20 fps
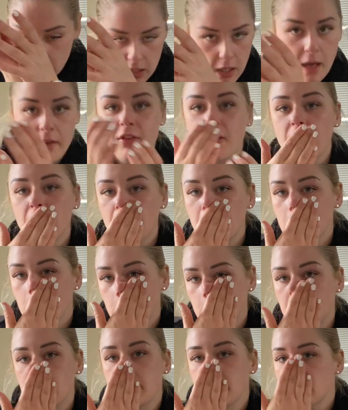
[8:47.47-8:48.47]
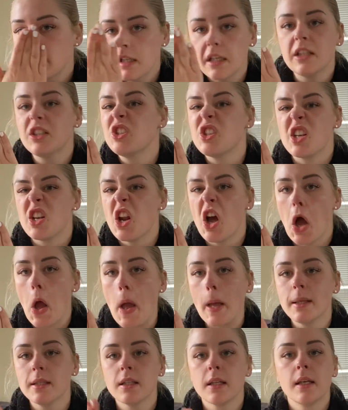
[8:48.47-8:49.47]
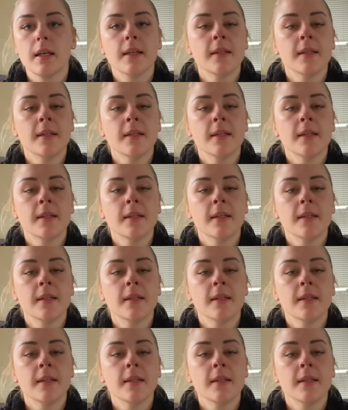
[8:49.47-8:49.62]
I've got a itchy nose.